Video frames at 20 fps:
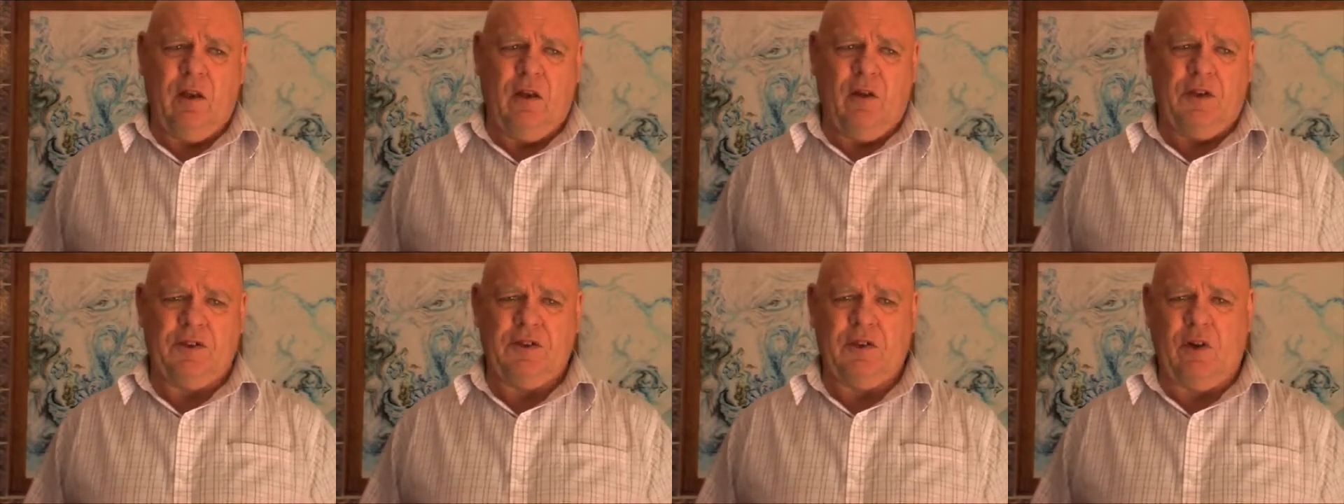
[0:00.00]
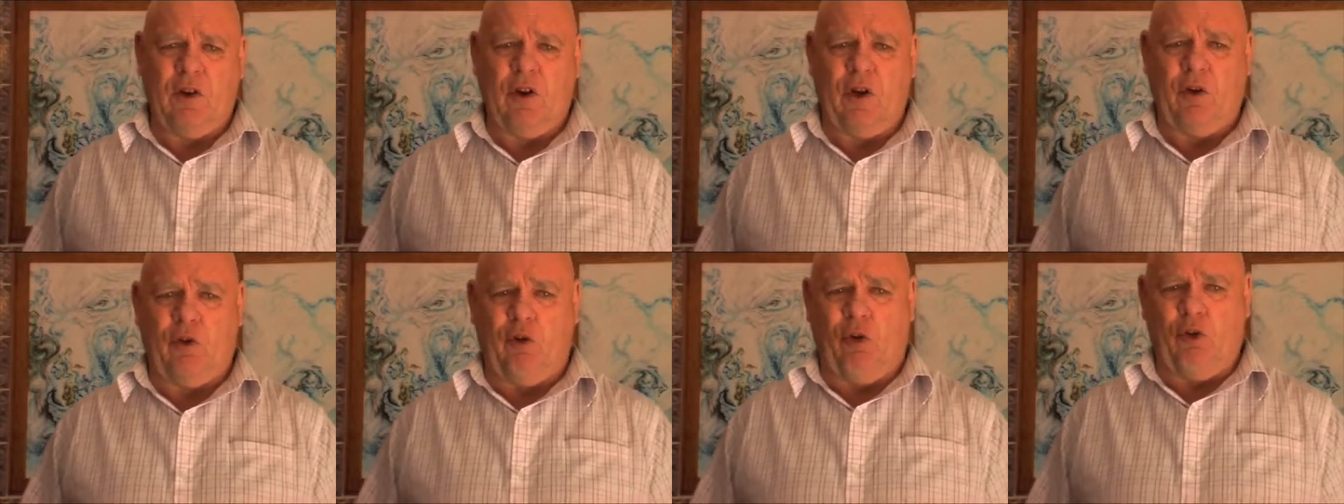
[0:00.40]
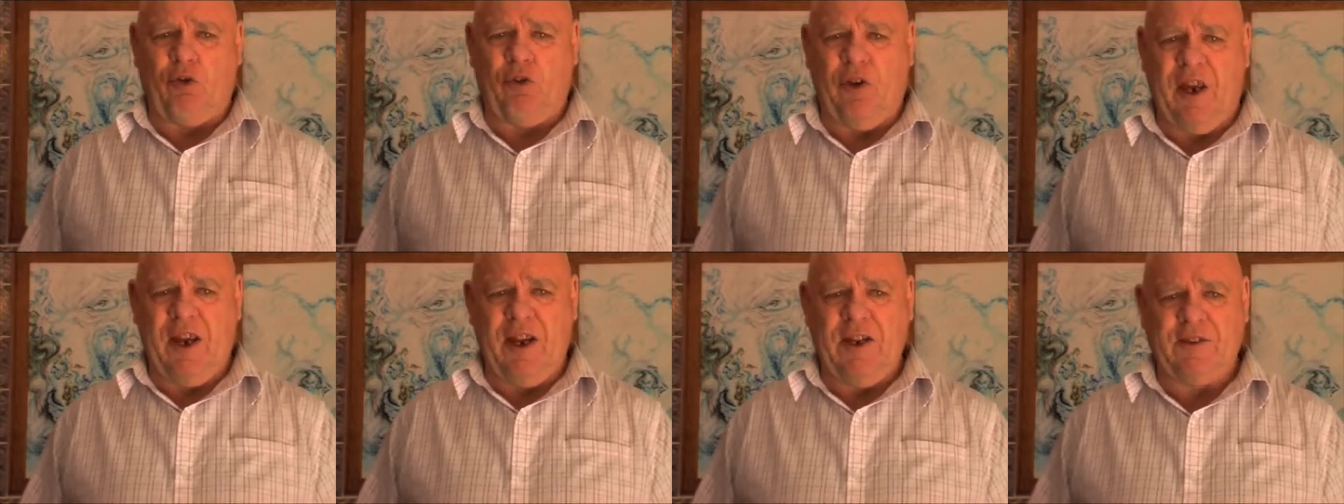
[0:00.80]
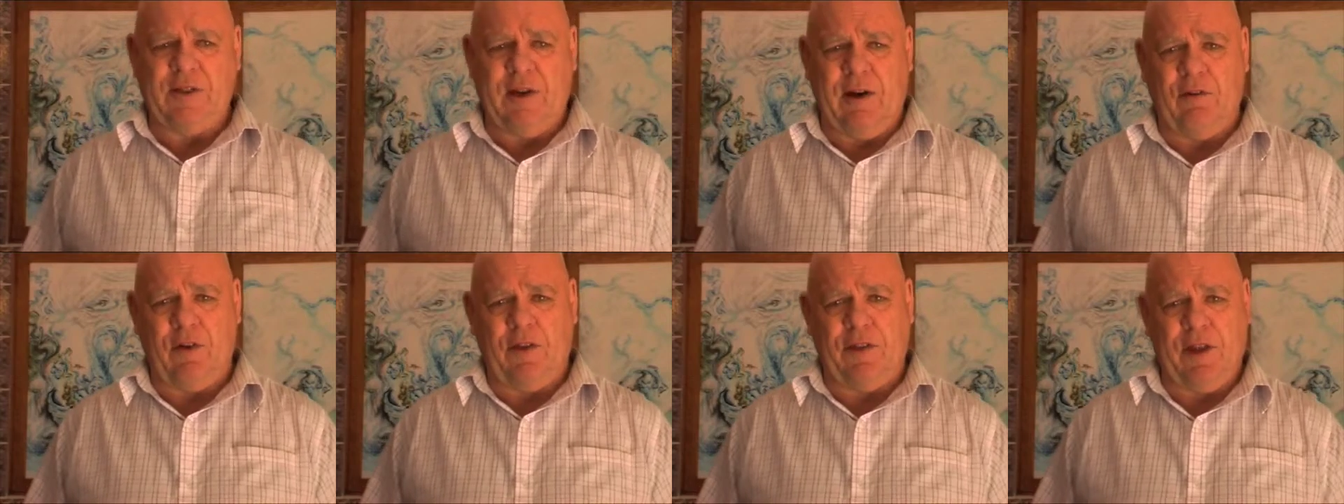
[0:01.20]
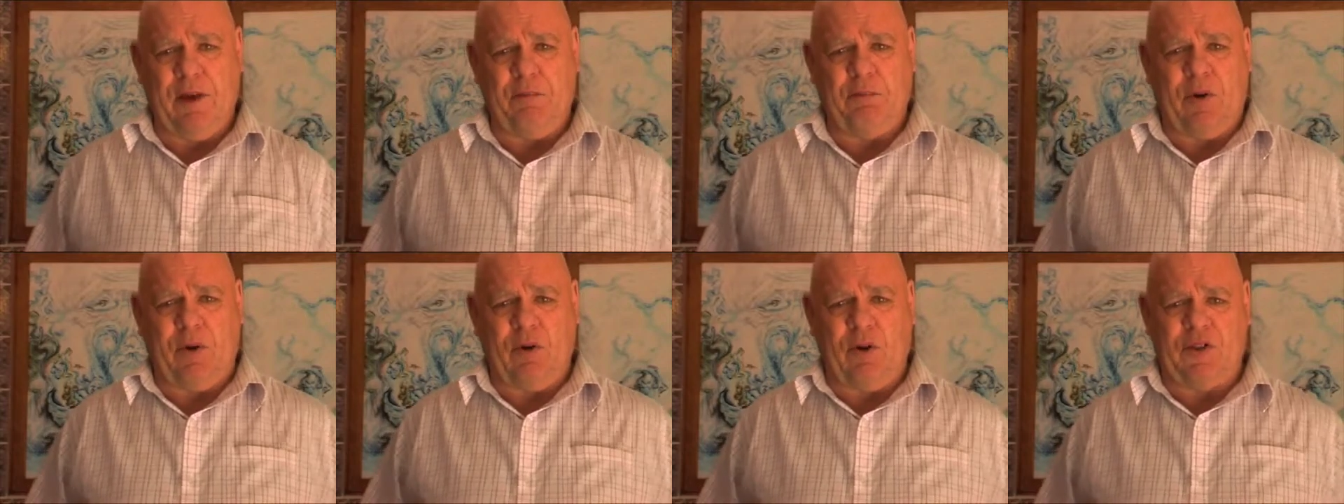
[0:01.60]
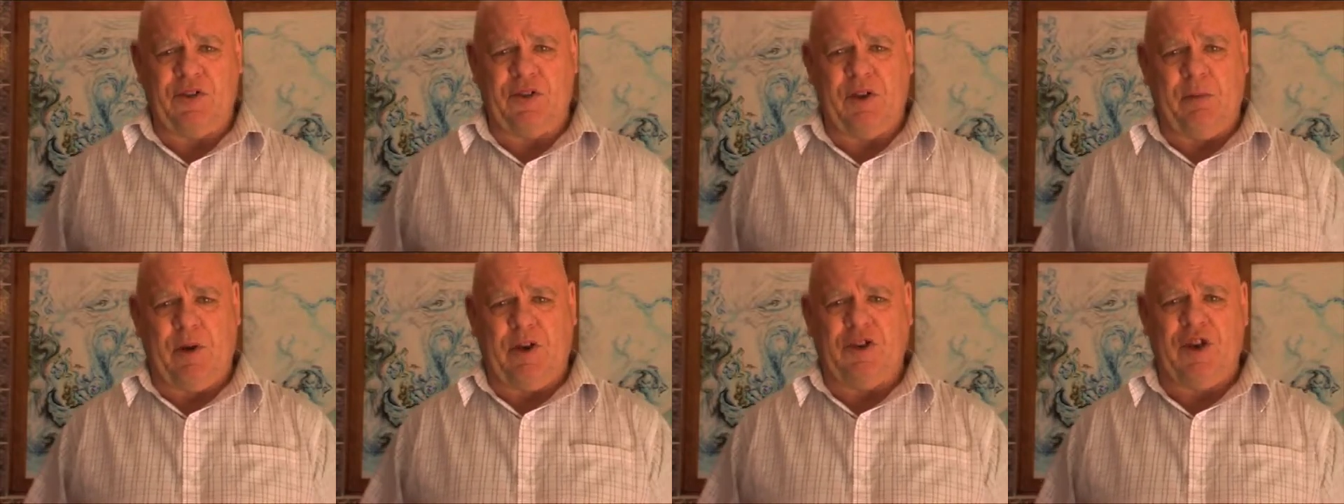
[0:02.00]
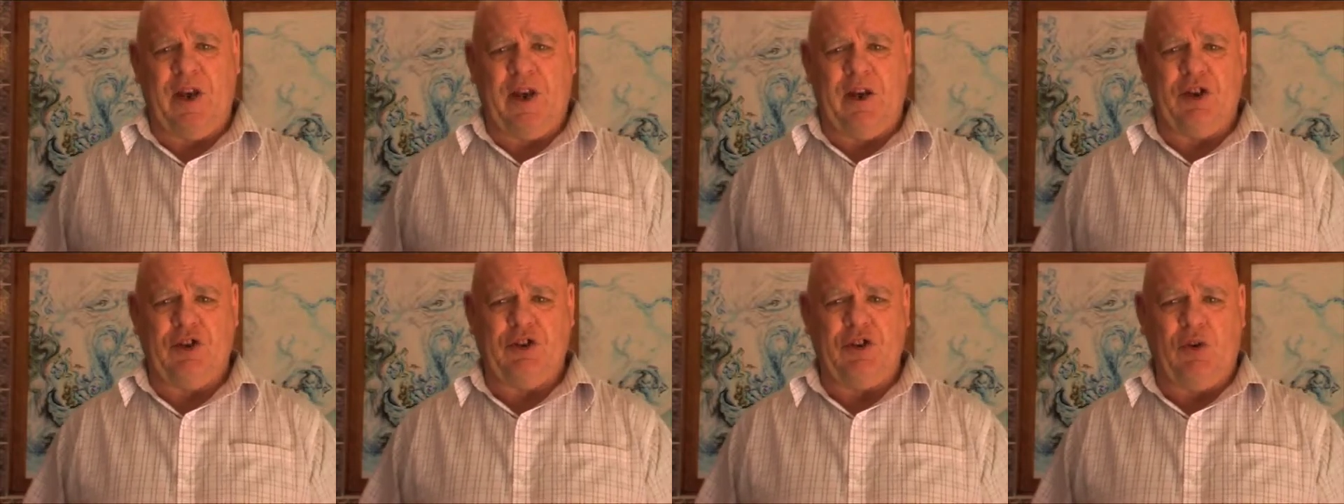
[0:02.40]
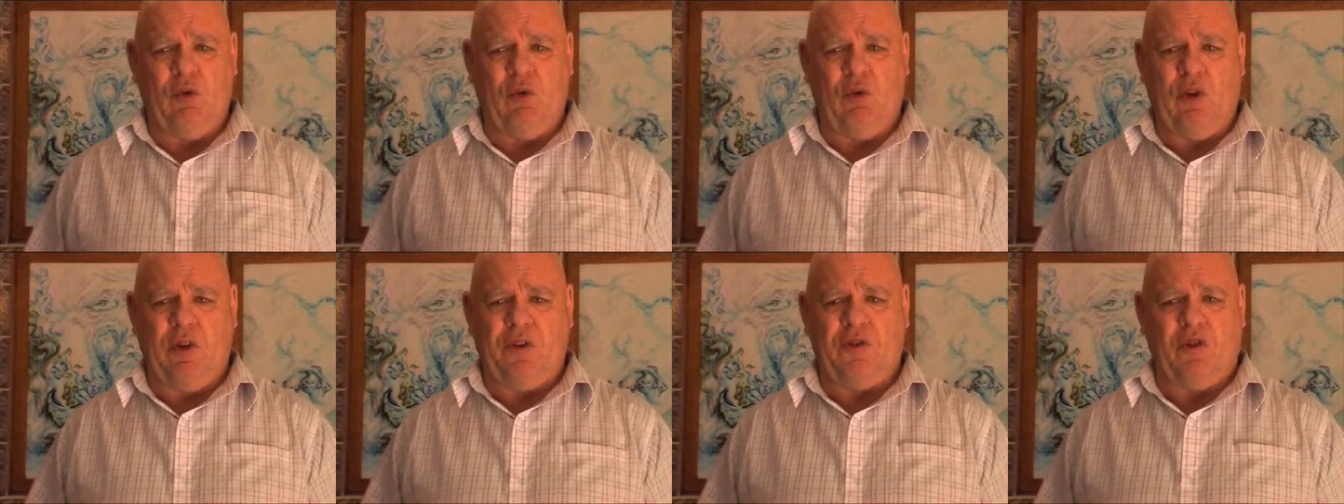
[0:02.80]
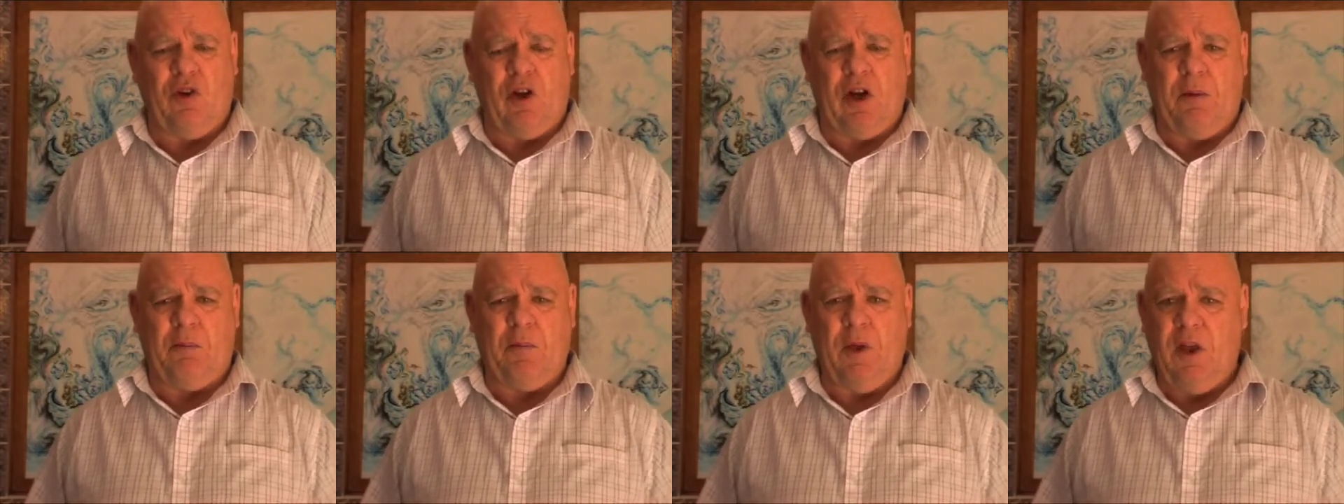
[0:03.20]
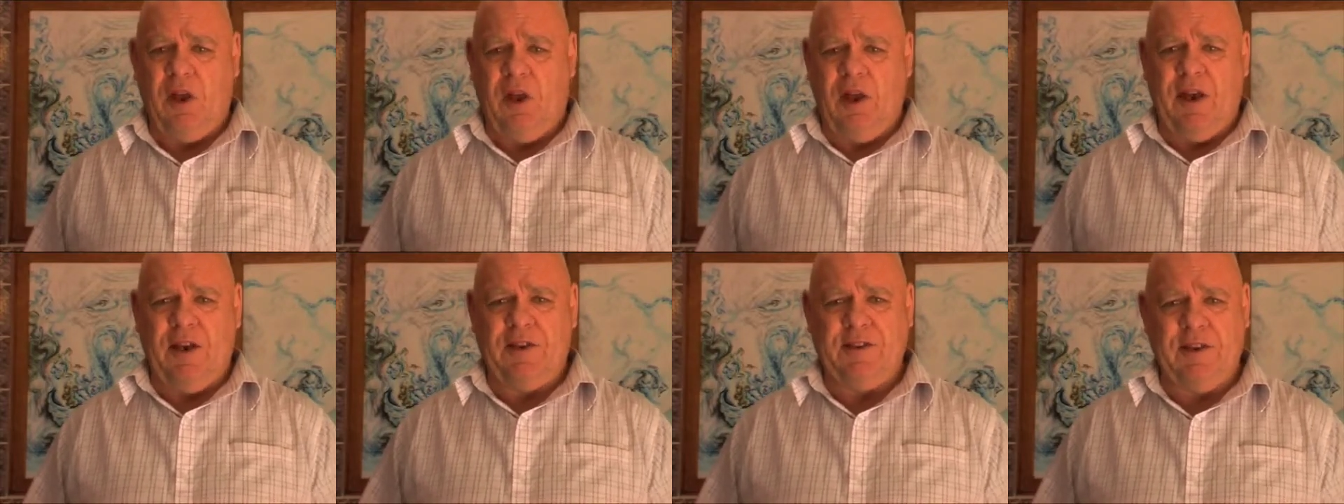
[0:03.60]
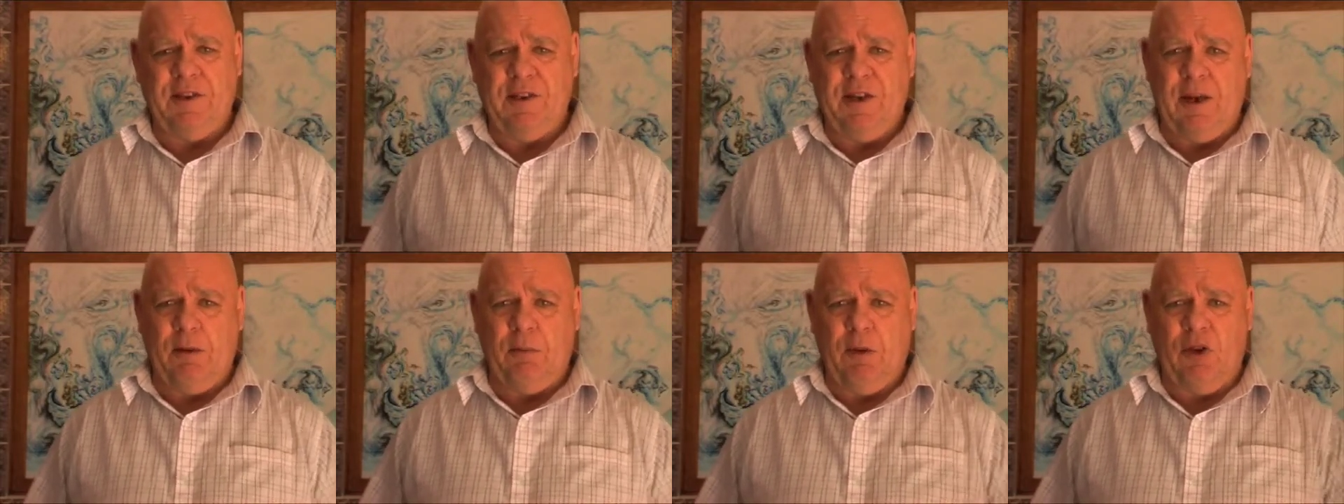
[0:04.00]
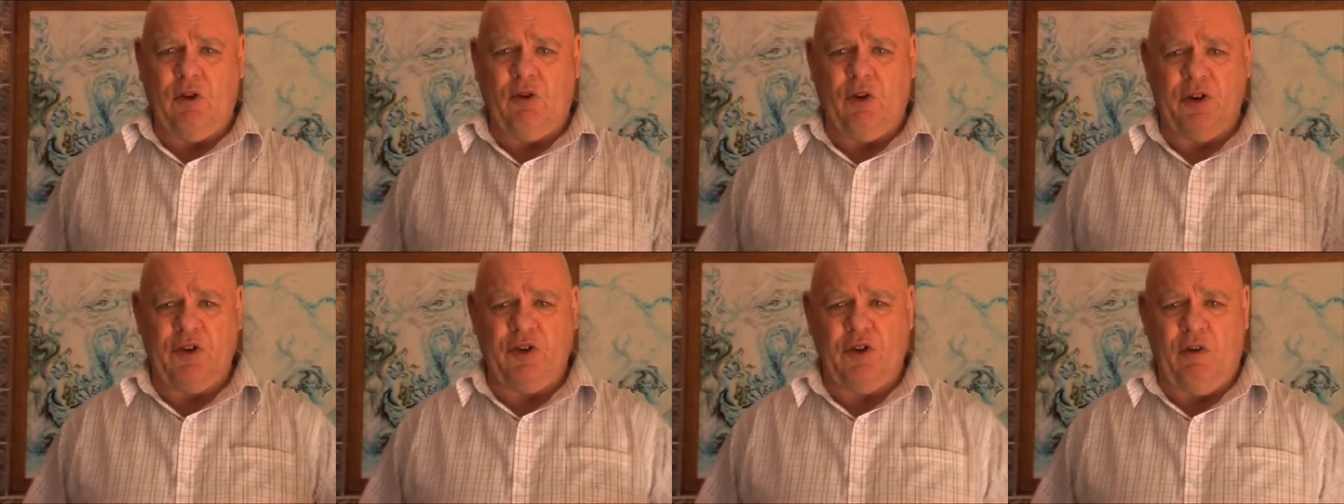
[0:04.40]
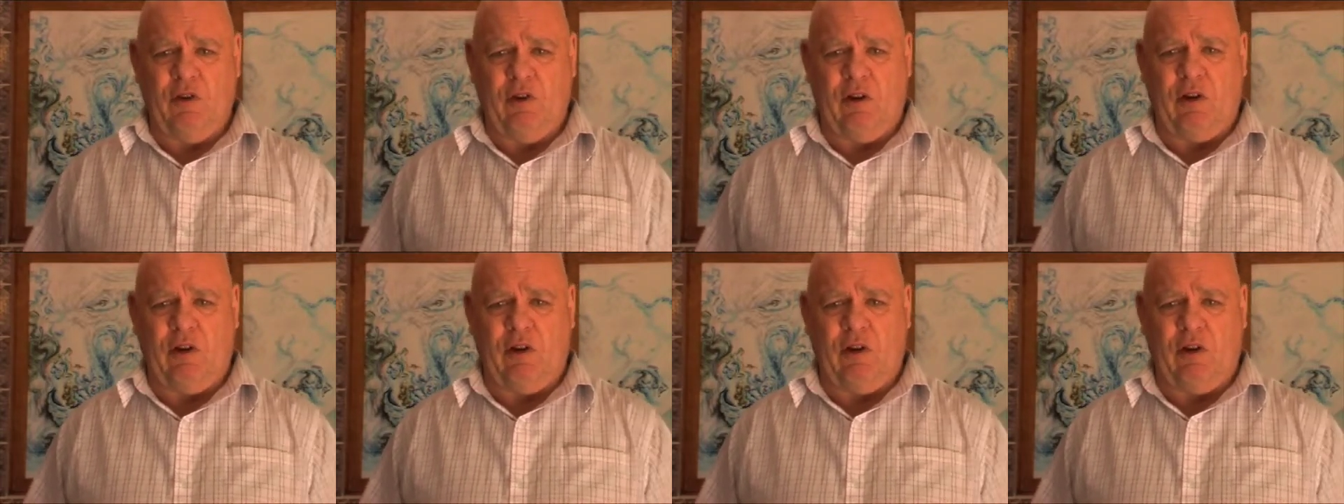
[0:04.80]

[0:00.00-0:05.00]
I said, "I've got crooked knees and everything, but I've got so much energy all the time." He said, "Yeah, because you